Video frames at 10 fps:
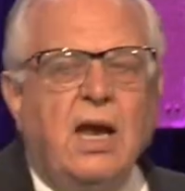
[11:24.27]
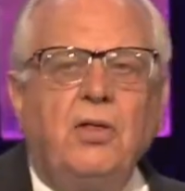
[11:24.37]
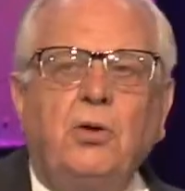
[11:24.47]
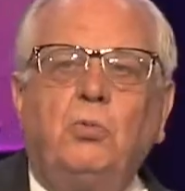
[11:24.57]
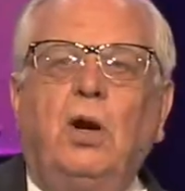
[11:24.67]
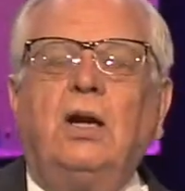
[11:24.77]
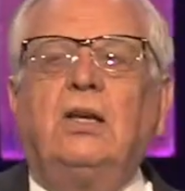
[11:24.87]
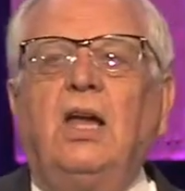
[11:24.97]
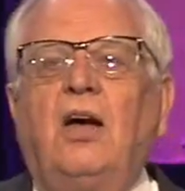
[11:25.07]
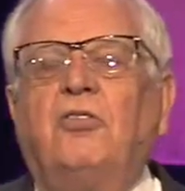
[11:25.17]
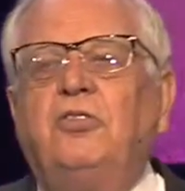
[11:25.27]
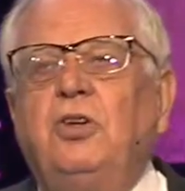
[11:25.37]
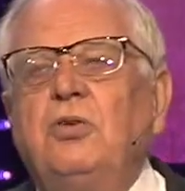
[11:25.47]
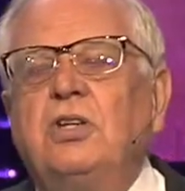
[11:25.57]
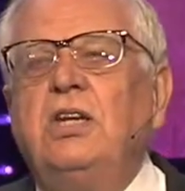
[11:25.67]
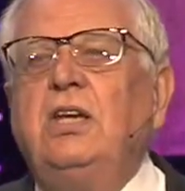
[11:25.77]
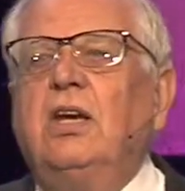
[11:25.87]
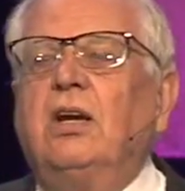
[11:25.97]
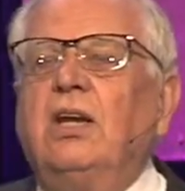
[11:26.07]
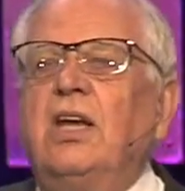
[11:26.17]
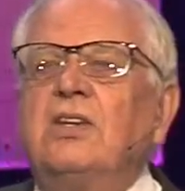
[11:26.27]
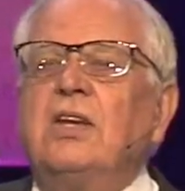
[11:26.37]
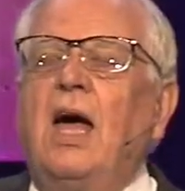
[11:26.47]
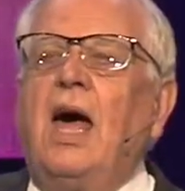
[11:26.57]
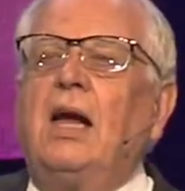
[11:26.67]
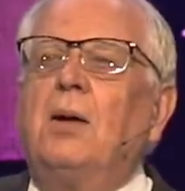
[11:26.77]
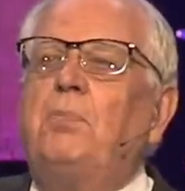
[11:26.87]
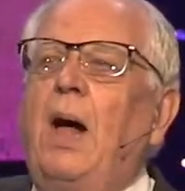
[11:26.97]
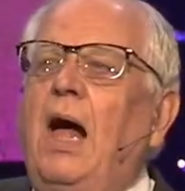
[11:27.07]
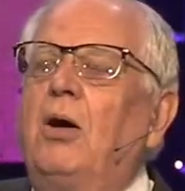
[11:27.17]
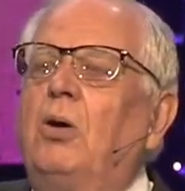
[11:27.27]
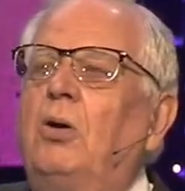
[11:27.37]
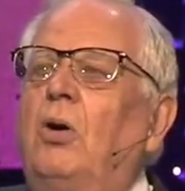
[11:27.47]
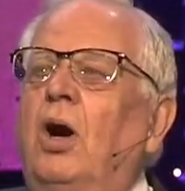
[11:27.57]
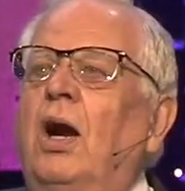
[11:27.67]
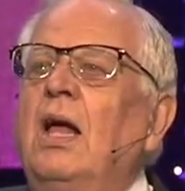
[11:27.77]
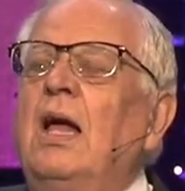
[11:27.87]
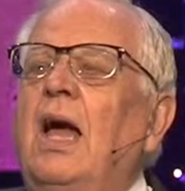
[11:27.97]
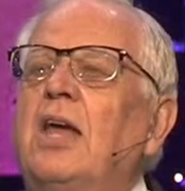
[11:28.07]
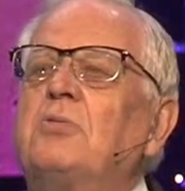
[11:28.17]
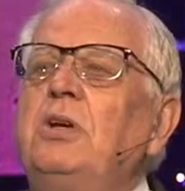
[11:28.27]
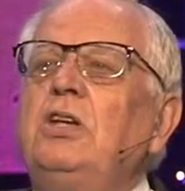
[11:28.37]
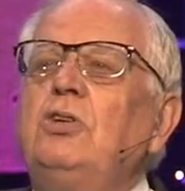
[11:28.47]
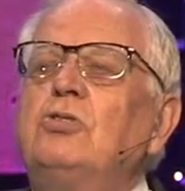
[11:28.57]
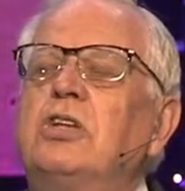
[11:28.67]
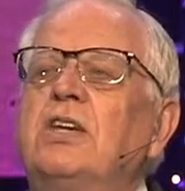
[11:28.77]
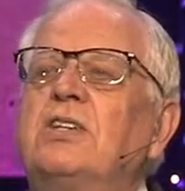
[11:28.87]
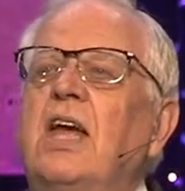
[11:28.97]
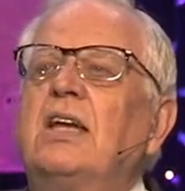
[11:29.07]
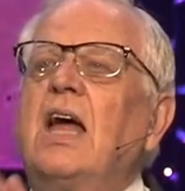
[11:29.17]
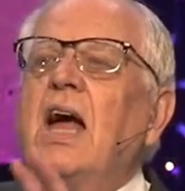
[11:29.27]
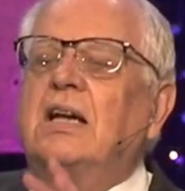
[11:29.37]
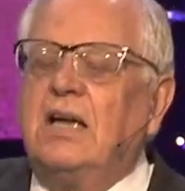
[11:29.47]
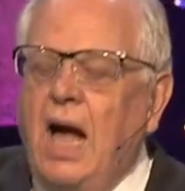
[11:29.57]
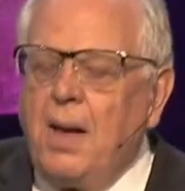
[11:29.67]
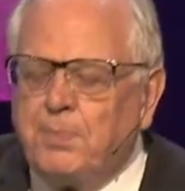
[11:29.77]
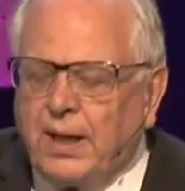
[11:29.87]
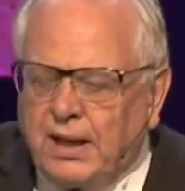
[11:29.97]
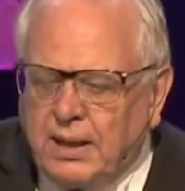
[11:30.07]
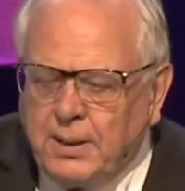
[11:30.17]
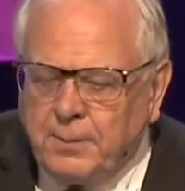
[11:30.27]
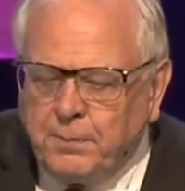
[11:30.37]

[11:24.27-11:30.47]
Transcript: Now, the word love used here is agapao, or as we usually say it, agape.